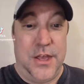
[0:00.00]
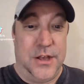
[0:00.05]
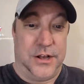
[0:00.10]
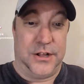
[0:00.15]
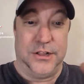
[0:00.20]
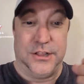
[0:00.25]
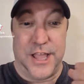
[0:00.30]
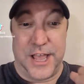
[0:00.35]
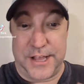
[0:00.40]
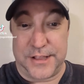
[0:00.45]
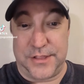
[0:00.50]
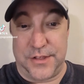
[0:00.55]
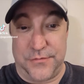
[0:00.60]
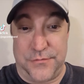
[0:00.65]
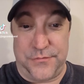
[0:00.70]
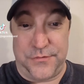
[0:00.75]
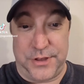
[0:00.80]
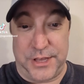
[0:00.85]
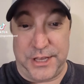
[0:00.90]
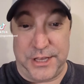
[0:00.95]

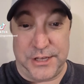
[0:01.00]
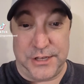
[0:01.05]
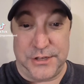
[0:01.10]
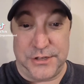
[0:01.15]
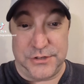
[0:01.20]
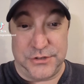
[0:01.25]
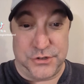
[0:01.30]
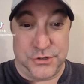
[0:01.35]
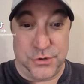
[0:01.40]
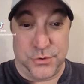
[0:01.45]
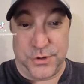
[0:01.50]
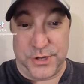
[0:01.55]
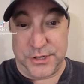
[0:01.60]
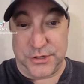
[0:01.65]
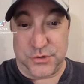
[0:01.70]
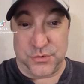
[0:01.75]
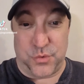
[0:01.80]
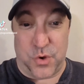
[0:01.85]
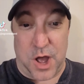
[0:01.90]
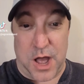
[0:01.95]
collective fees, doing
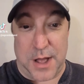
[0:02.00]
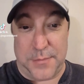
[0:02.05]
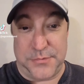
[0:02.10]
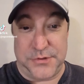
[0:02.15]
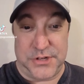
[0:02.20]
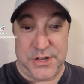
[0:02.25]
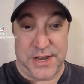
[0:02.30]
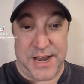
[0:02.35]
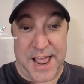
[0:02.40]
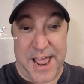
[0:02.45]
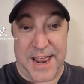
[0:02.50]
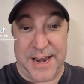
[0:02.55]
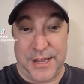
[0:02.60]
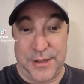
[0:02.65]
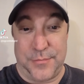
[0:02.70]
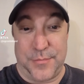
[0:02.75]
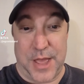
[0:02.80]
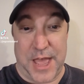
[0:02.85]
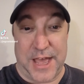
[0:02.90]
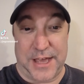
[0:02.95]
swaps and
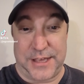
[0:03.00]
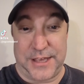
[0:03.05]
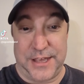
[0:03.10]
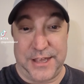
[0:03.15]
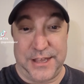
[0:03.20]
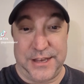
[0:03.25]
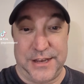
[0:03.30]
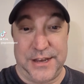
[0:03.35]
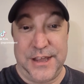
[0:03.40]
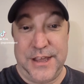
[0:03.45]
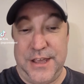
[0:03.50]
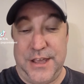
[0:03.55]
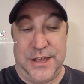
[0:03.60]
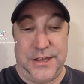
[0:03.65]
adding back in.